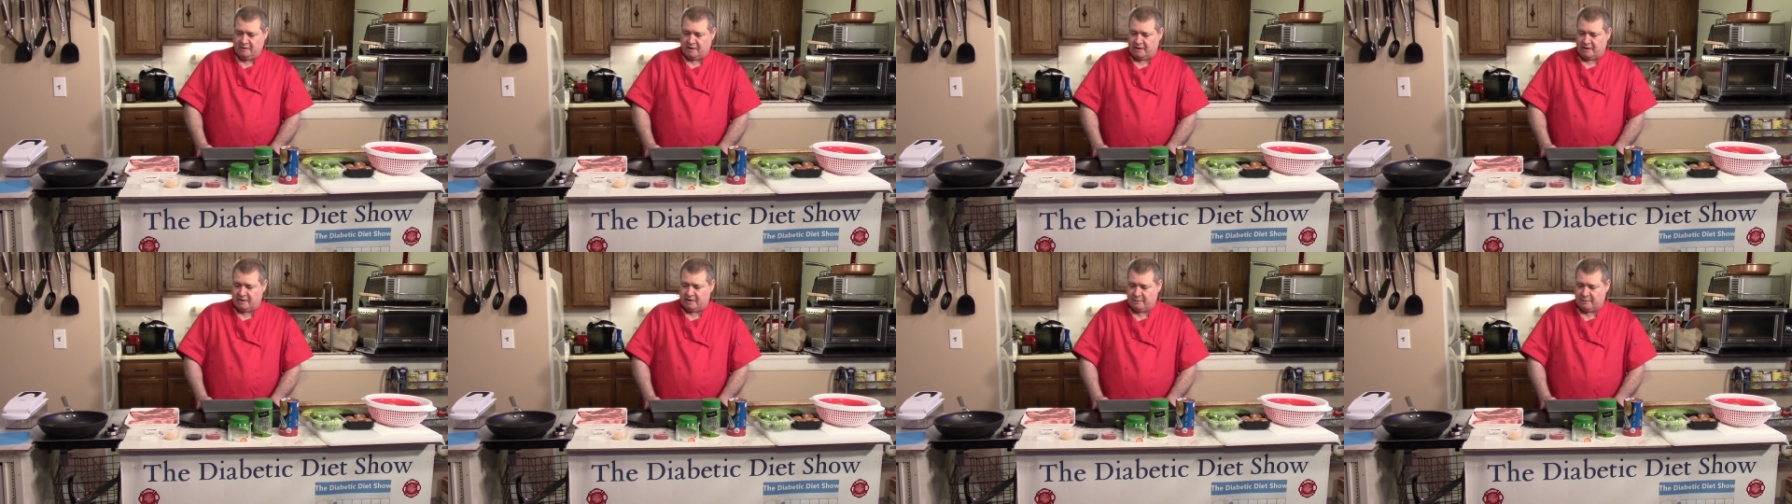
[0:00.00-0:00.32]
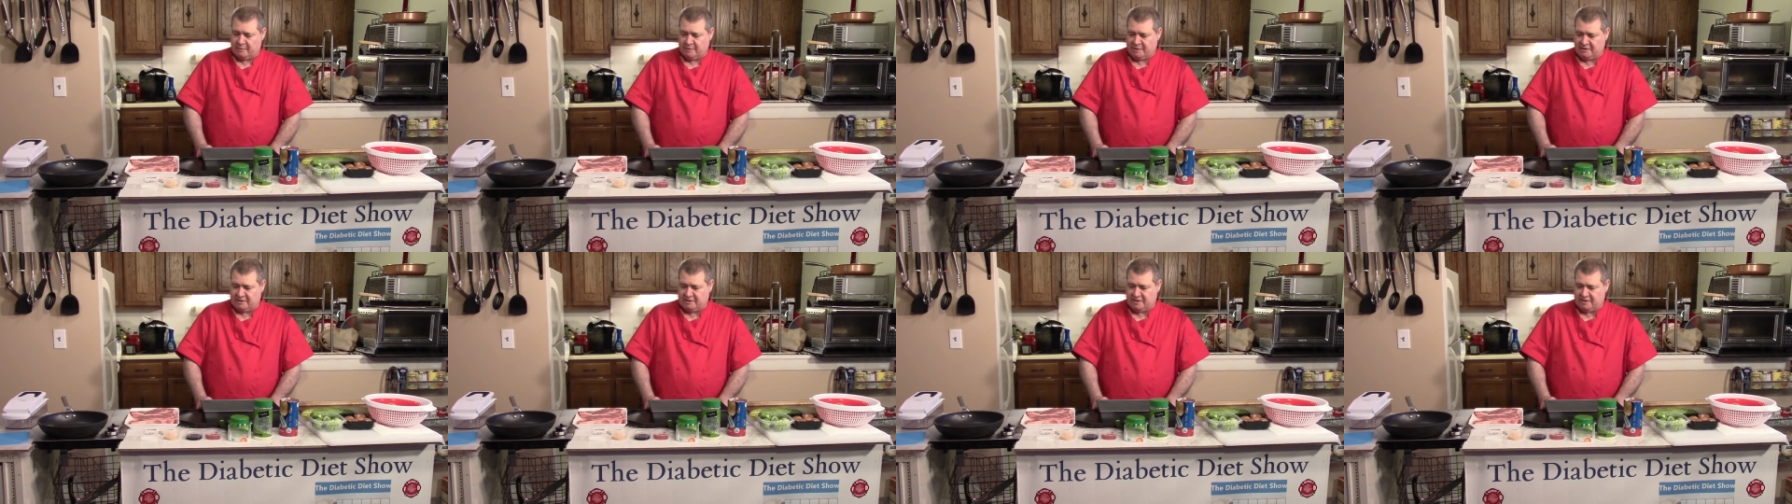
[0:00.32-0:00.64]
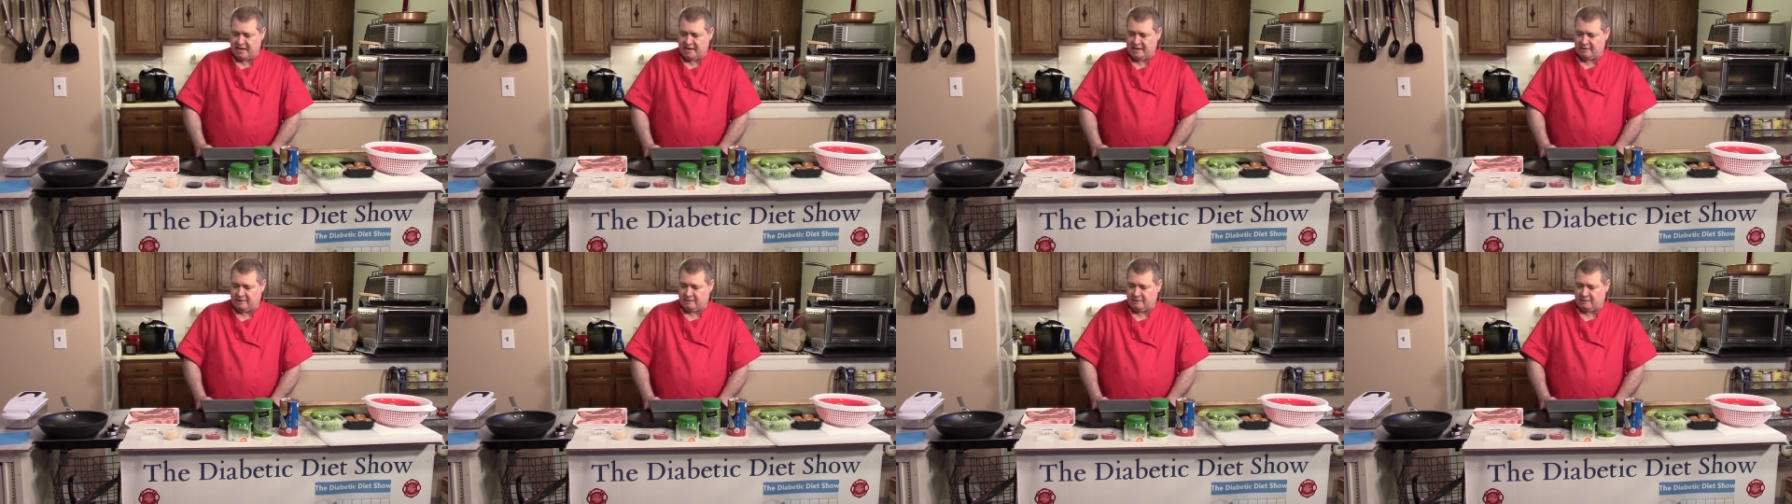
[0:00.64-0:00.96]
uh, with a
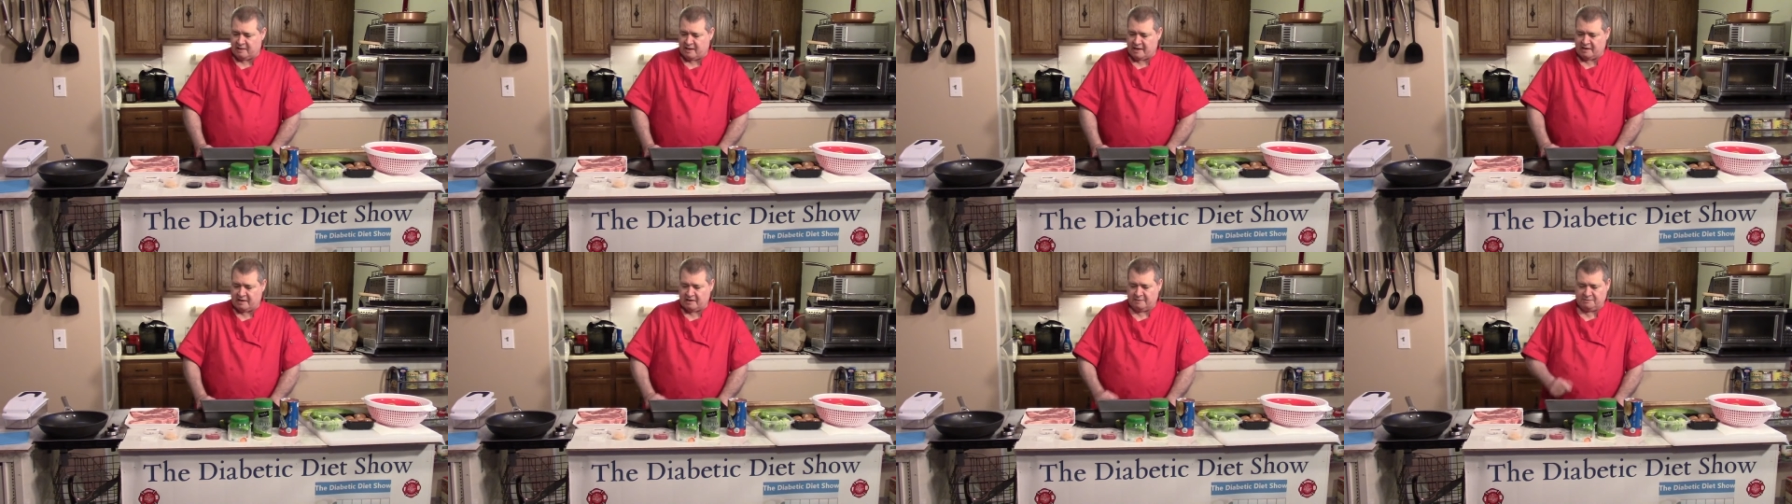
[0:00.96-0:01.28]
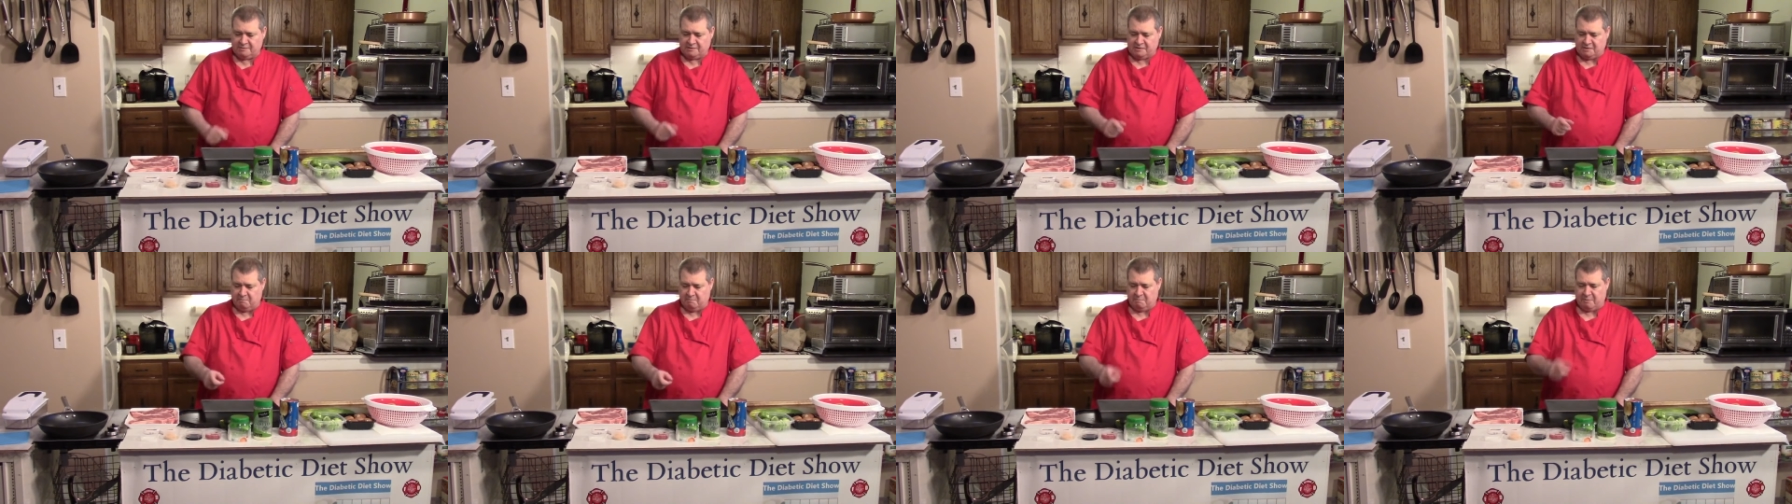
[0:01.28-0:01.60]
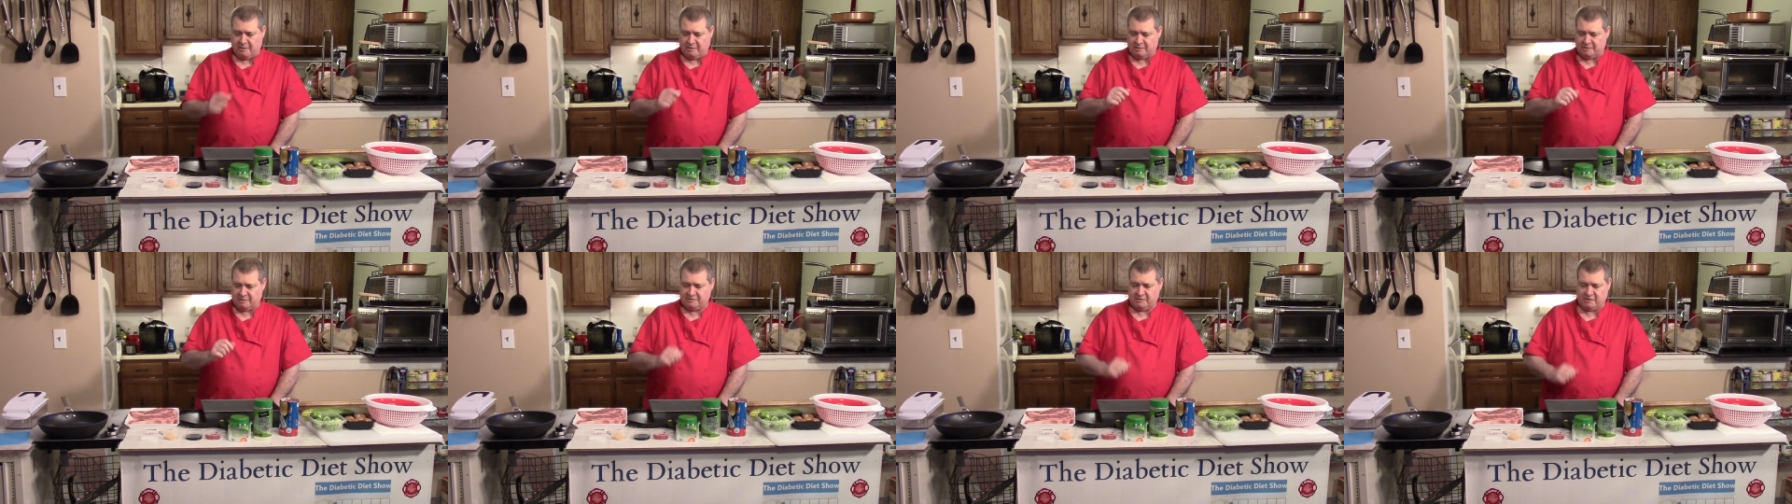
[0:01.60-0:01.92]
tail on them, some
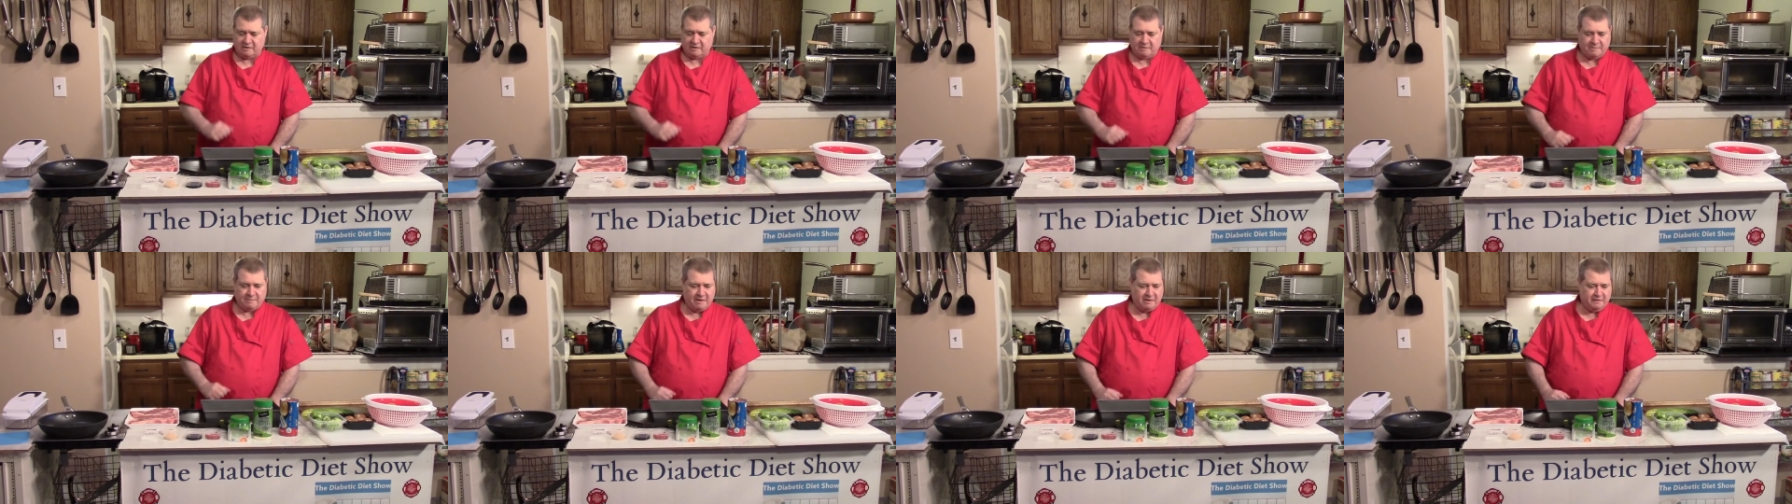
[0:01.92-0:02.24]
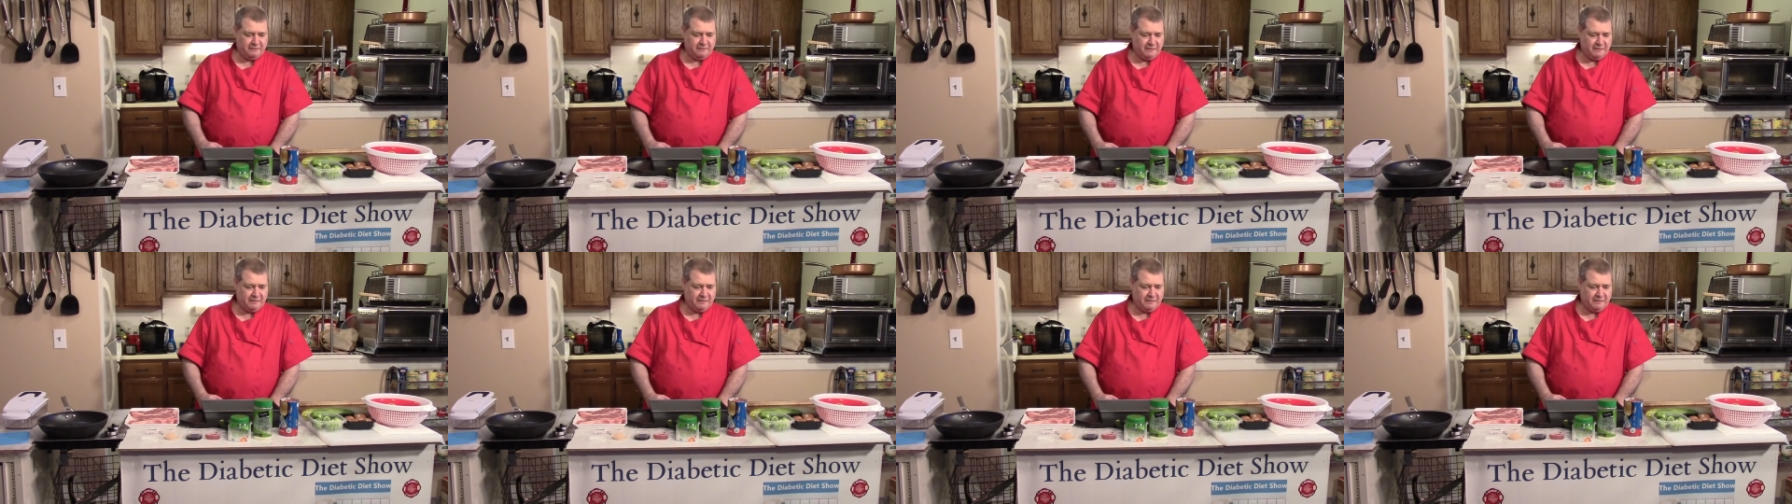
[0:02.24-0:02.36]
balsamic